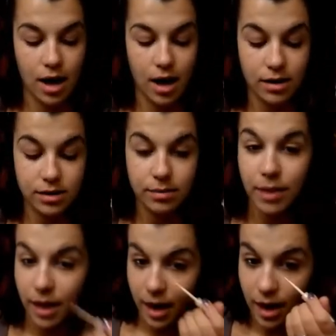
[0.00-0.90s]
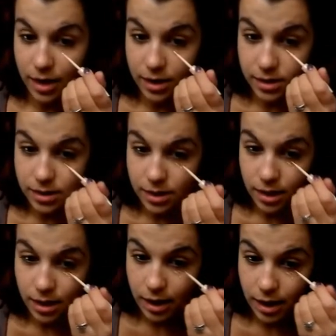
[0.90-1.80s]
under my eyes
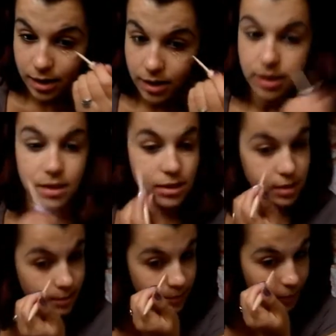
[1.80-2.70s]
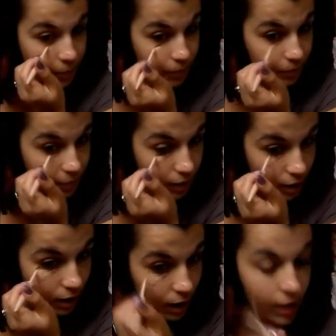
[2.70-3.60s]
like this,
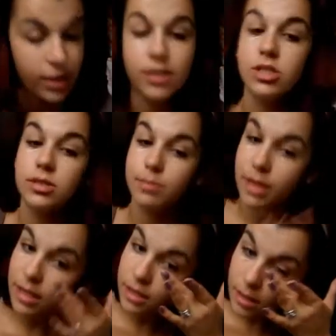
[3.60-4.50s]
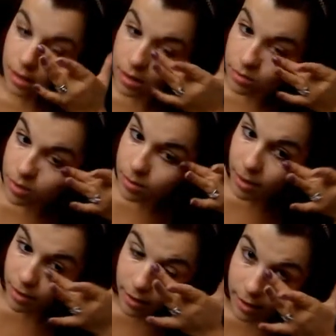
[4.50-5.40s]
and I just blend it in with
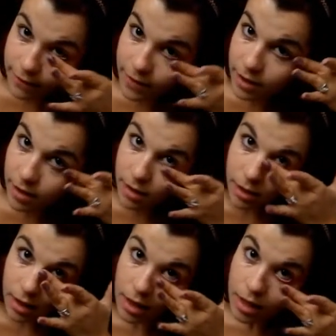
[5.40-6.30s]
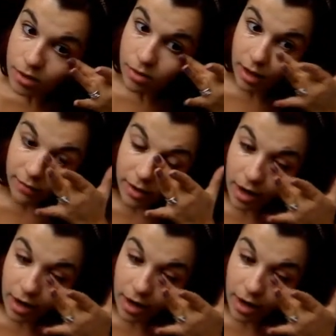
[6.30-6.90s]
my ring finger to cover